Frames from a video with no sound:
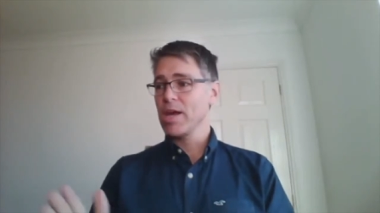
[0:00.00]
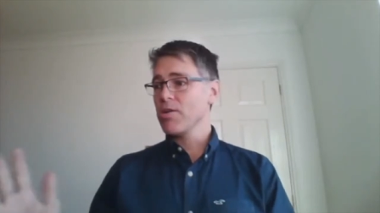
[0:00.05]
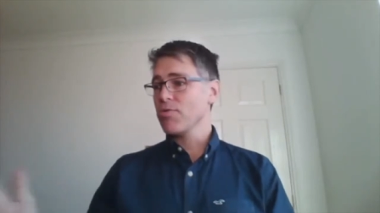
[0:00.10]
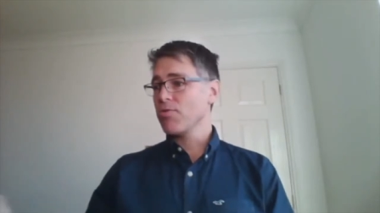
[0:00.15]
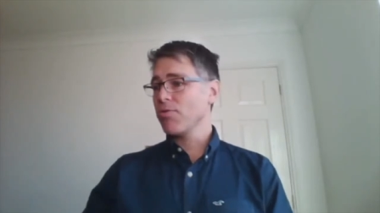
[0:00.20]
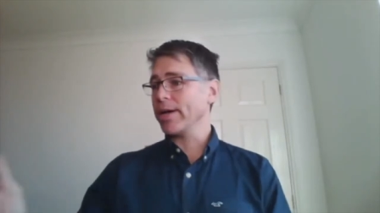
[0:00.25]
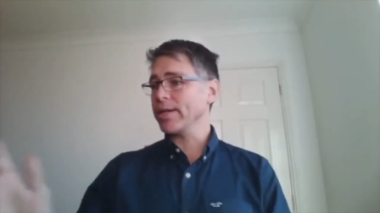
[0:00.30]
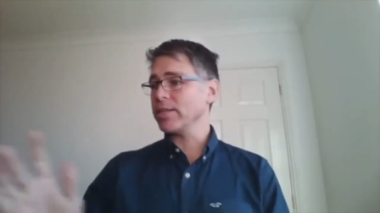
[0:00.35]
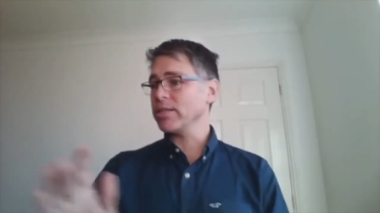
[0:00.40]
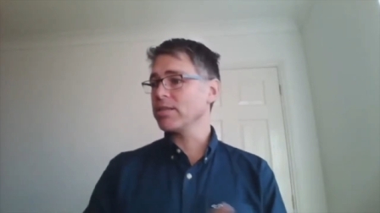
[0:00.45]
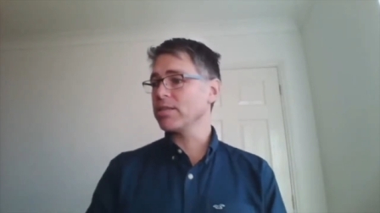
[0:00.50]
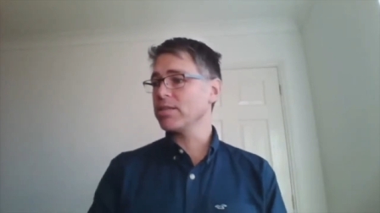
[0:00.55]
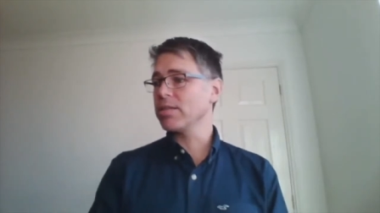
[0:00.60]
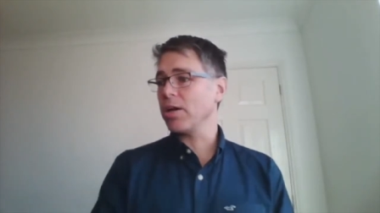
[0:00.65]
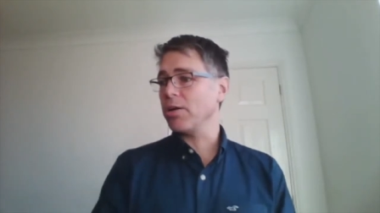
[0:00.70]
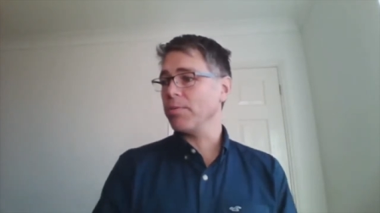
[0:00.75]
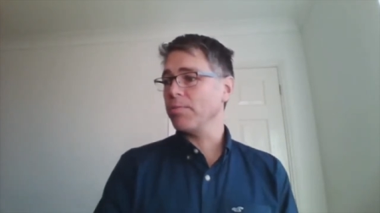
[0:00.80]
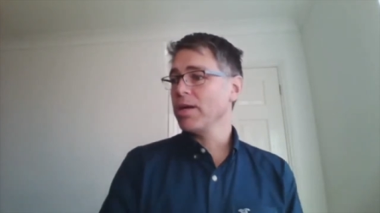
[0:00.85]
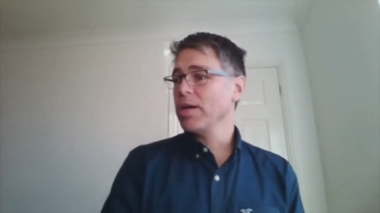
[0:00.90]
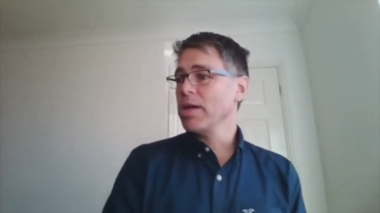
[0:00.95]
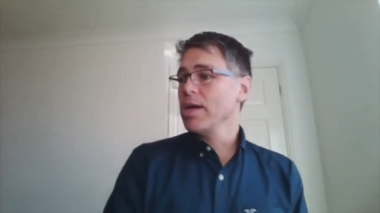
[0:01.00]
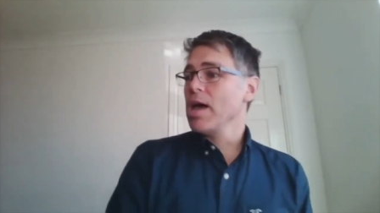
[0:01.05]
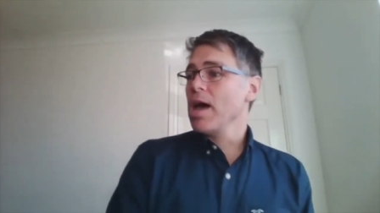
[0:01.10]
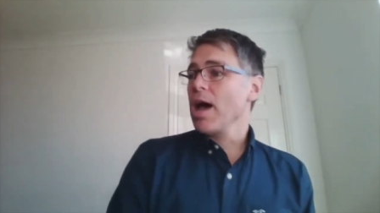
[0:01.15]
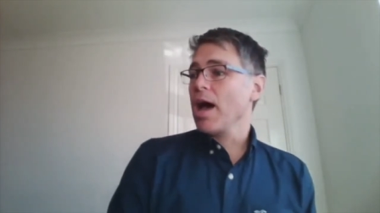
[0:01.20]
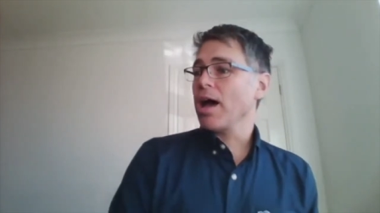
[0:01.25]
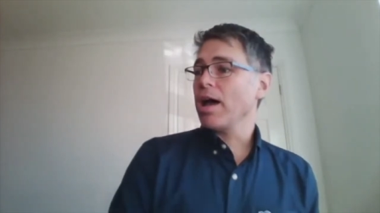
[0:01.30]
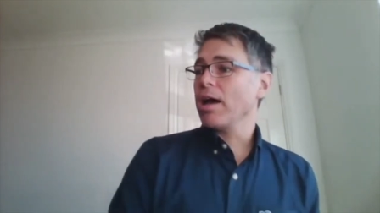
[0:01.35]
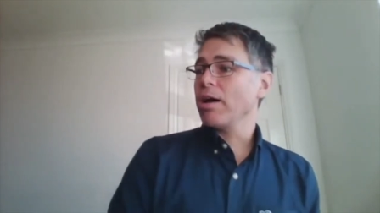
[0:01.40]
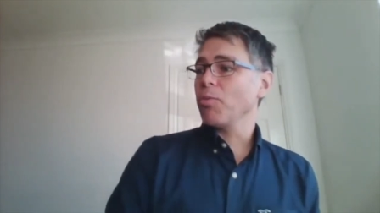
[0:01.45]
Right. So,
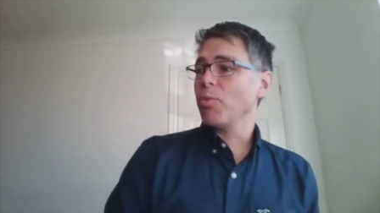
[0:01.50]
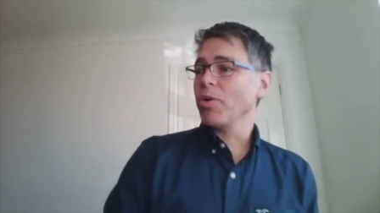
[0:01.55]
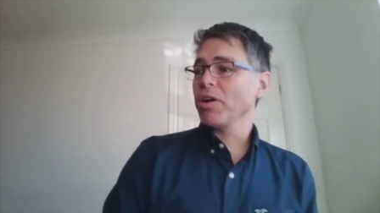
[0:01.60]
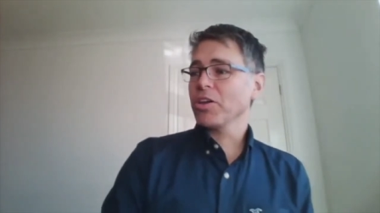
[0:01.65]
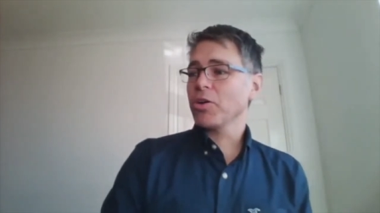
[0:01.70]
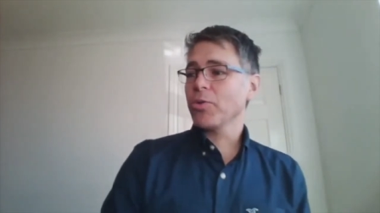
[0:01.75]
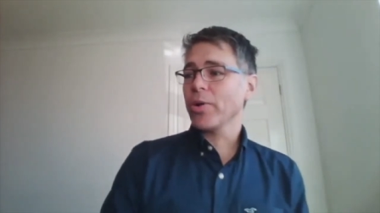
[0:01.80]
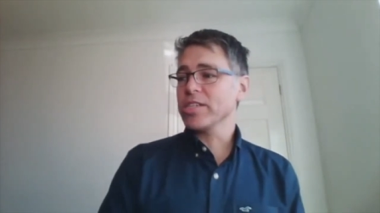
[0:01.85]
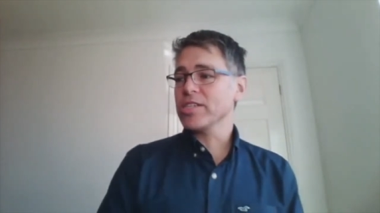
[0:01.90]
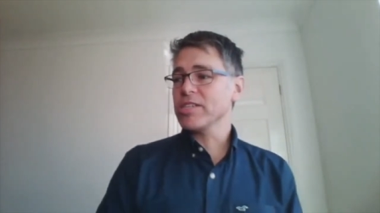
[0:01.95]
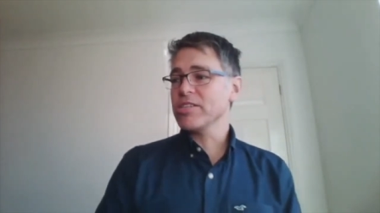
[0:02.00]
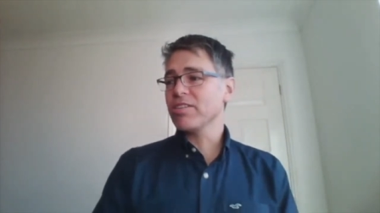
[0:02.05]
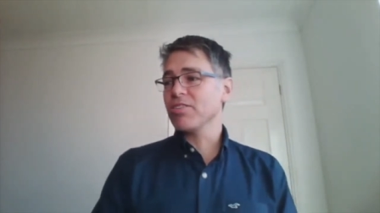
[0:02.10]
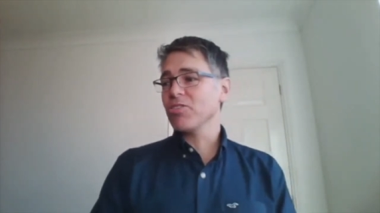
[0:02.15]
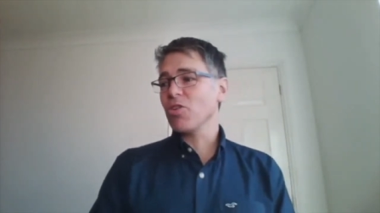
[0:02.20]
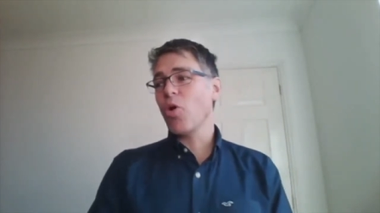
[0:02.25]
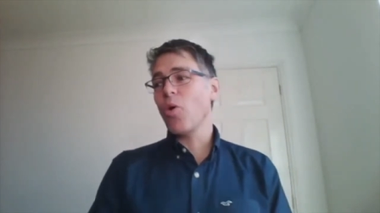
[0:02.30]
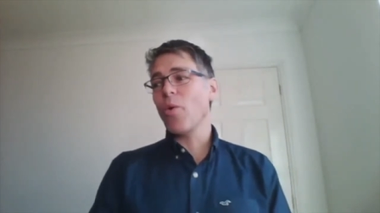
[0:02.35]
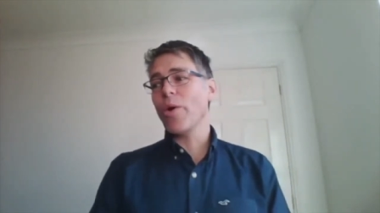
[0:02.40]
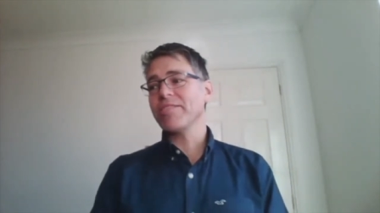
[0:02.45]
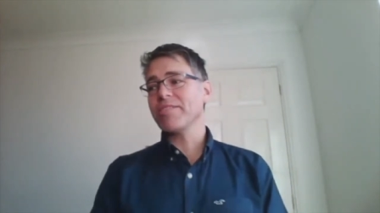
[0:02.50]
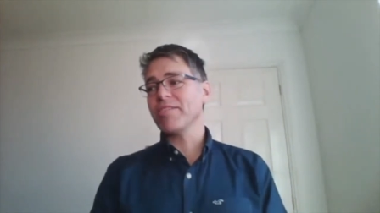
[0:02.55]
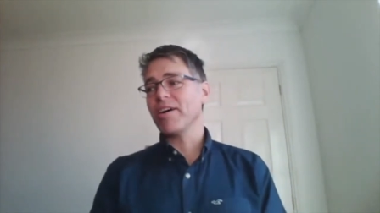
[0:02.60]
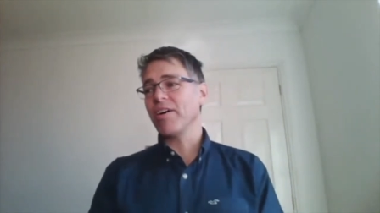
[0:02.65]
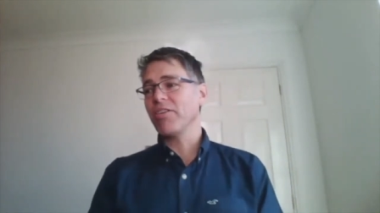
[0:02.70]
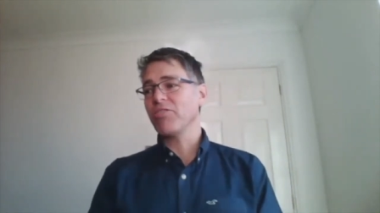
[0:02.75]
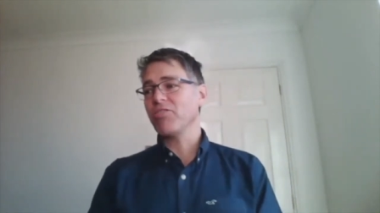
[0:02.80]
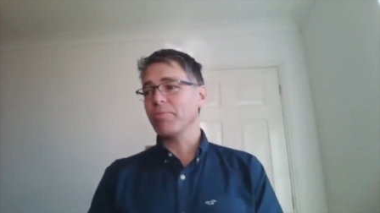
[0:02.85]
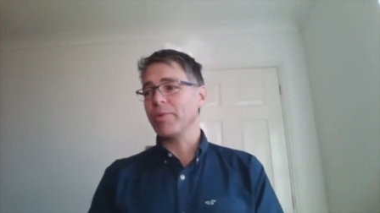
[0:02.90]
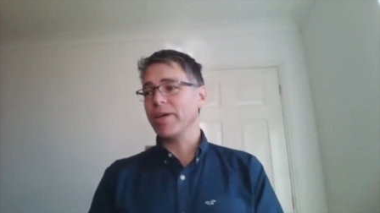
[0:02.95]
uh, one of the questions that's always
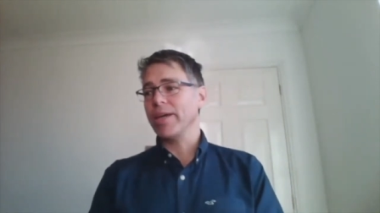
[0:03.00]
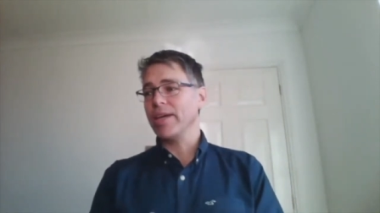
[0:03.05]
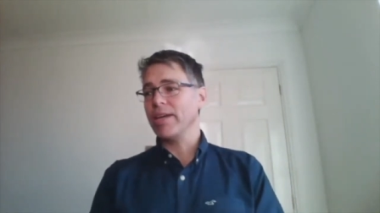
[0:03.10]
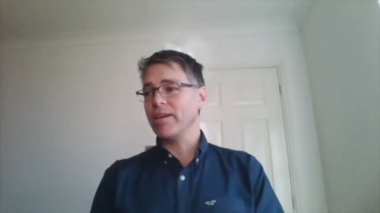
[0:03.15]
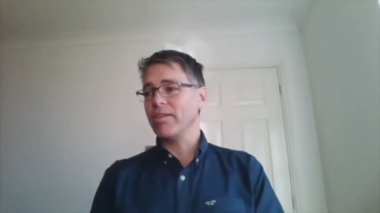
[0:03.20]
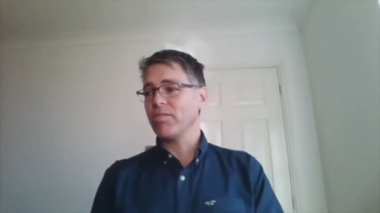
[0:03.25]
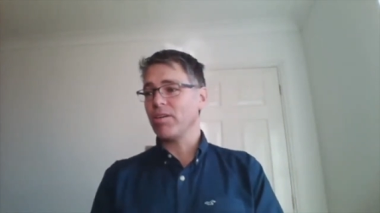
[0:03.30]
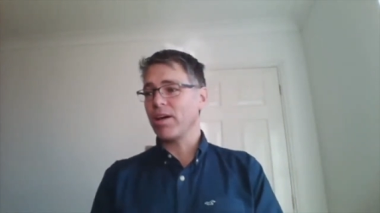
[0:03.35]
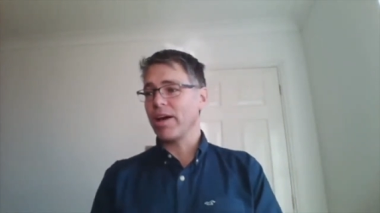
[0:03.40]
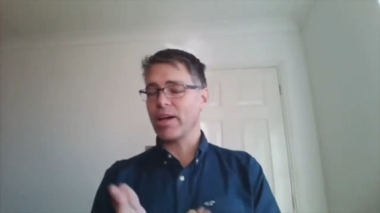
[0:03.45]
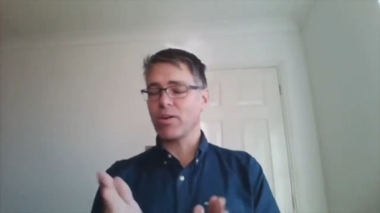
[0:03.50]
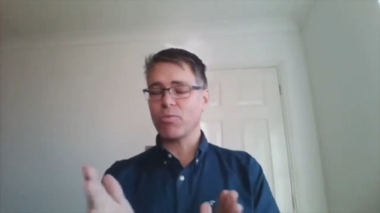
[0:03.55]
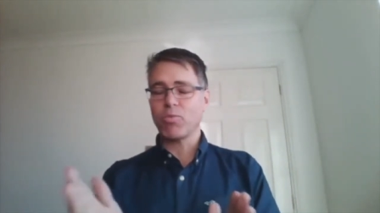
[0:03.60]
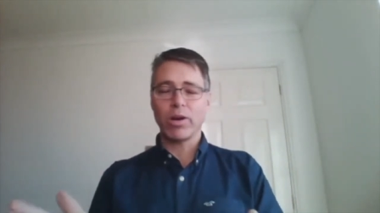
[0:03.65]
asked me is I had